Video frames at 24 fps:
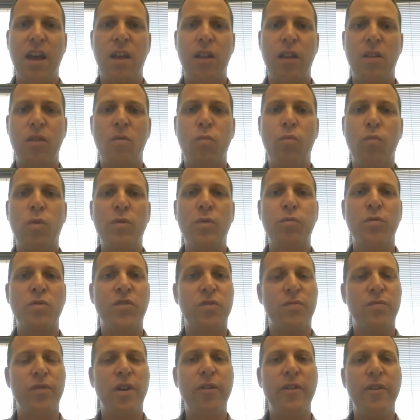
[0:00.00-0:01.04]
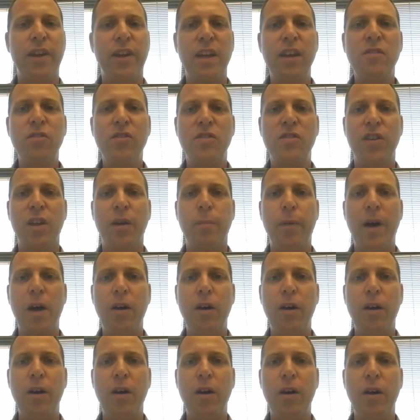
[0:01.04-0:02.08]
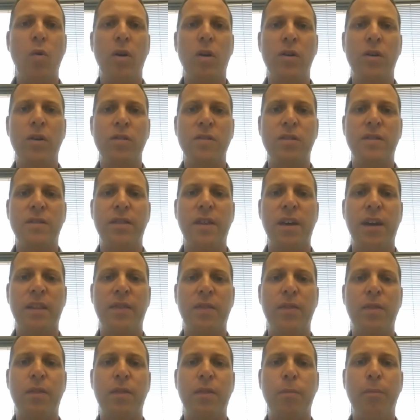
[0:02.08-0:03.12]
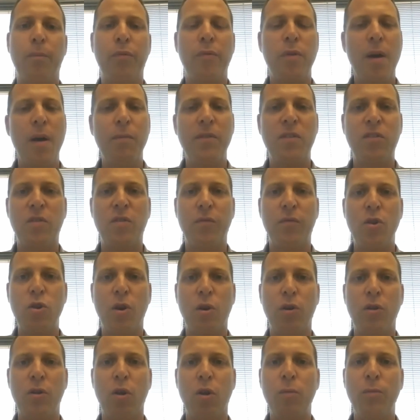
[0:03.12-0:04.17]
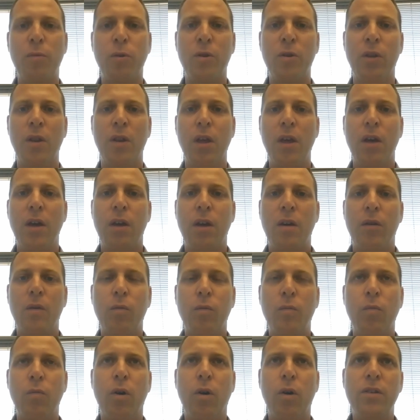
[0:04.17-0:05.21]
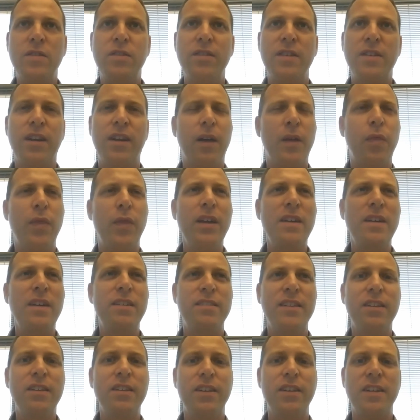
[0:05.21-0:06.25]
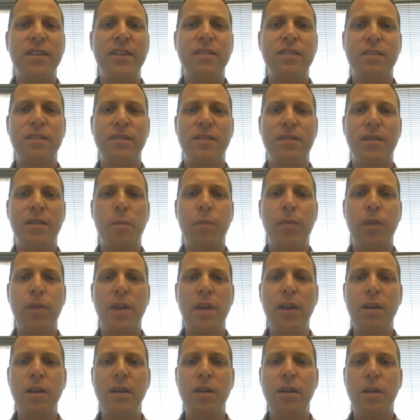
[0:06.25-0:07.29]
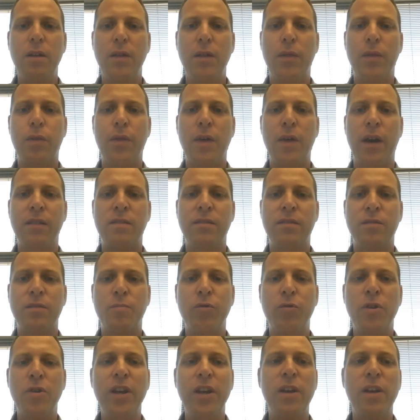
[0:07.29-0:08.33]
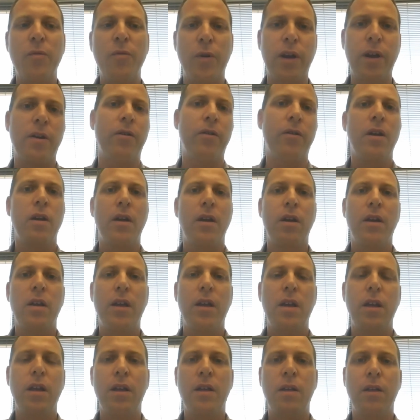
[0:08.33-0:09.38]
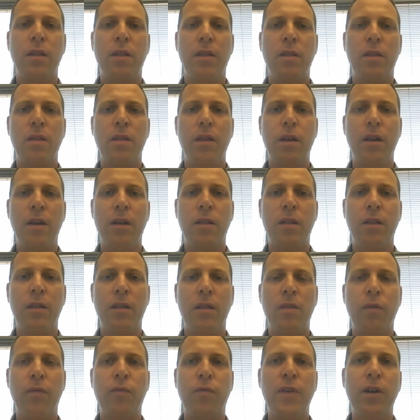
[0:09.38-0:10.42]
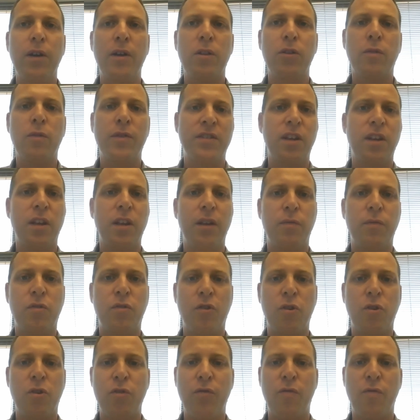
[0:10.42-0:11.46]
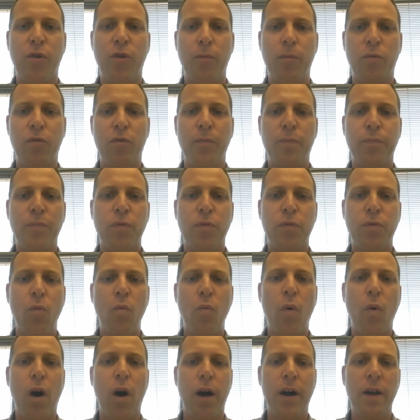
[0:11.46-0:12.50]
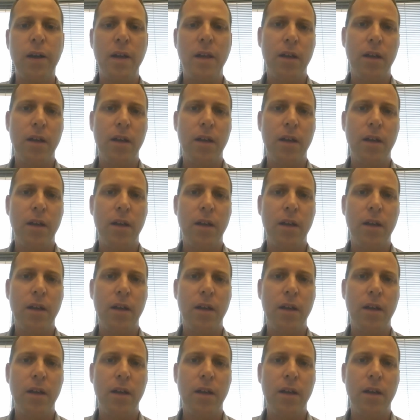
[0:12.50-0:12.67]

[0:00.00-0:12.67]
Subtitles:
And what was very interesting about it was that the premise of Nisha Global was, and I think still is, something that's pretty rare in the field of executive search firms. Why?